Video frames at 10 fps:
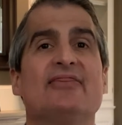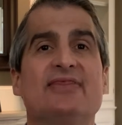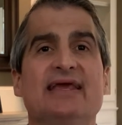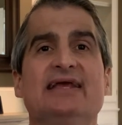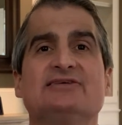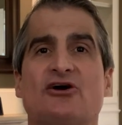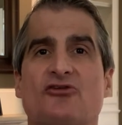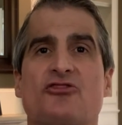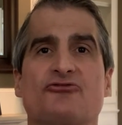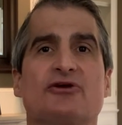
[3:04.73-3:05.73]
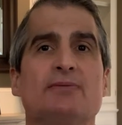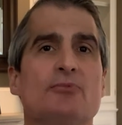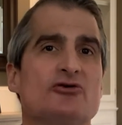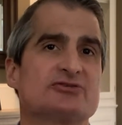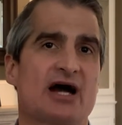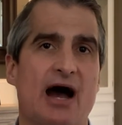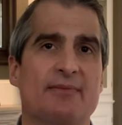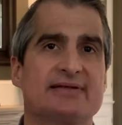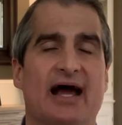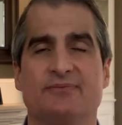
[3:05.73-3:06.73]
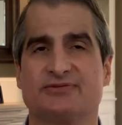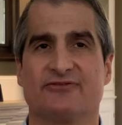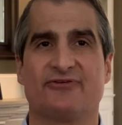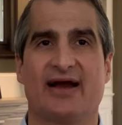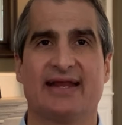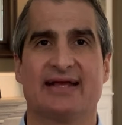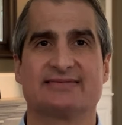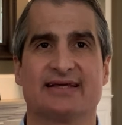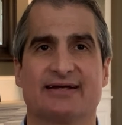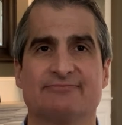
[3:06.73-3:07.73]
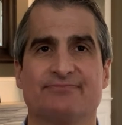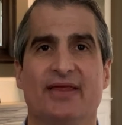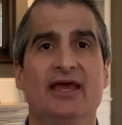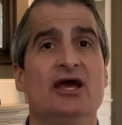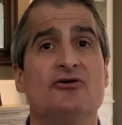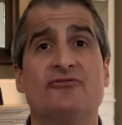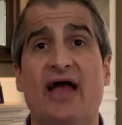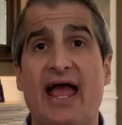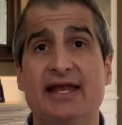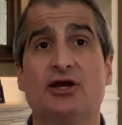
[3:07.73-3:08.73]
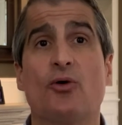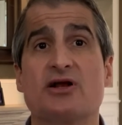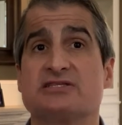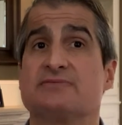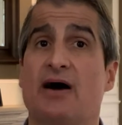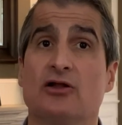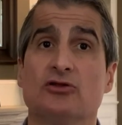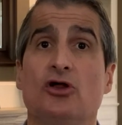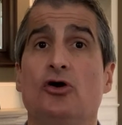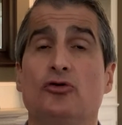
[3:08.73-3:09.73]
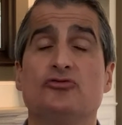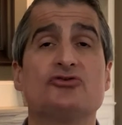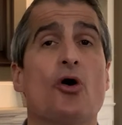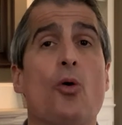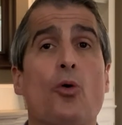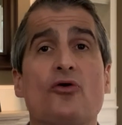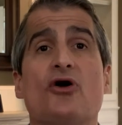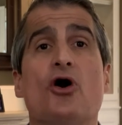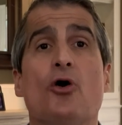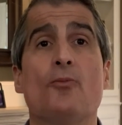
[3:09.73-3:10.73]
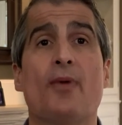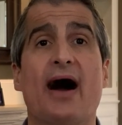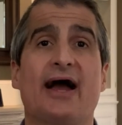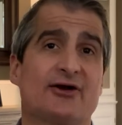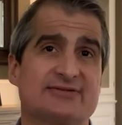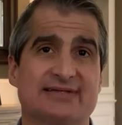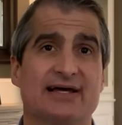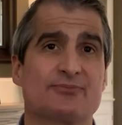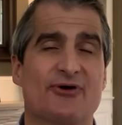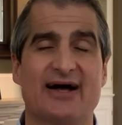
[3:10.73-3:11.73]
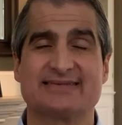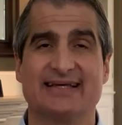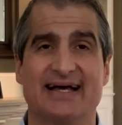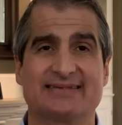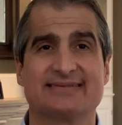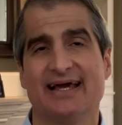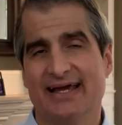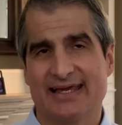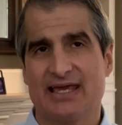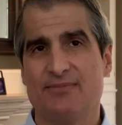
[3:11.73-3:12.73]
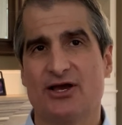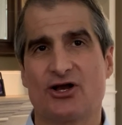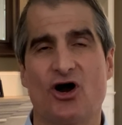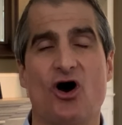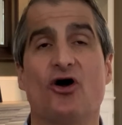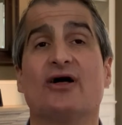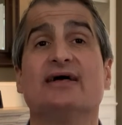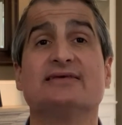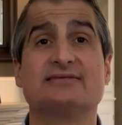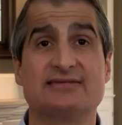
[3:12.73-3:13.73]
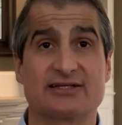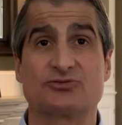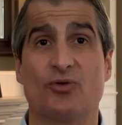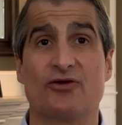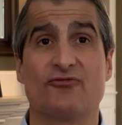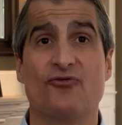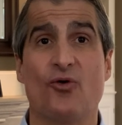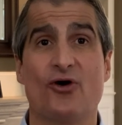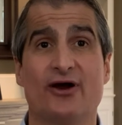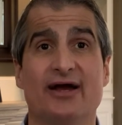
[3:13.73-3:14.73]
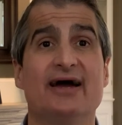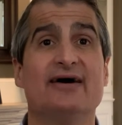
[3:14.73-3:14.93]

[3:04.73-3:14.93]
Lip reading: These are the three most common types of financing. If you have any questions about loans or the home buying or selling process, give me a call, 614-596-2934.